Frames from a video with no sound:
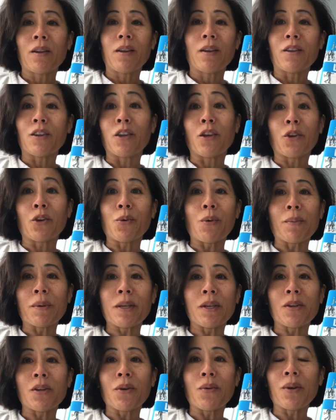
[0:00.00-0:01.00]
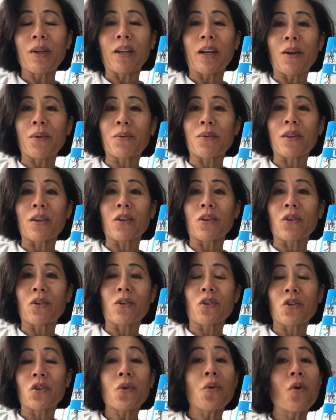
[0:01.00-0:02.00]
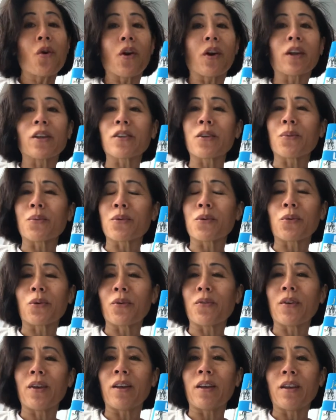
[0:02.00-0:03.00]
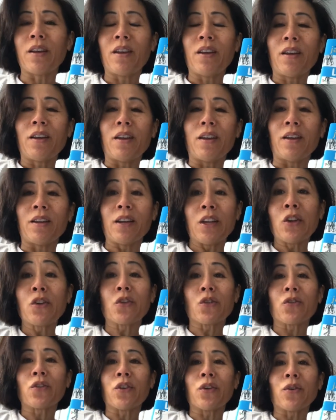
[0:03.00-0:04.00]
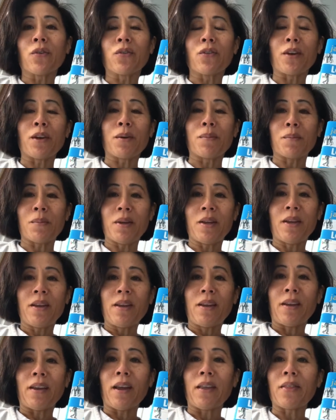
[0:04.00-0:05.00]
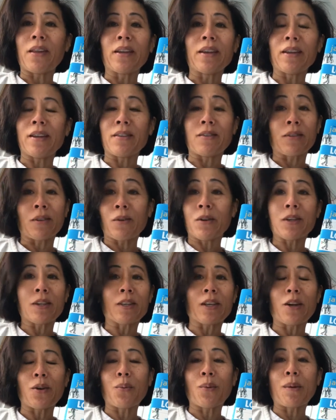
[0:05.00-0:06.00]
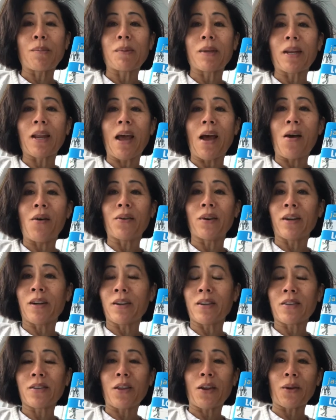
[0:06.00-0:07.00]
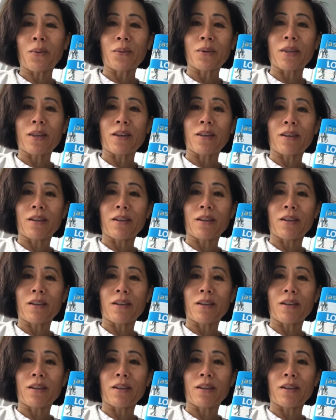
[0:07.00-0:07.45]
you know, do you want me to do it? And I was like, Sure, because it was sort of a, an interview of him. And then he, so he just kind of whipped it out. And I just thought it was like,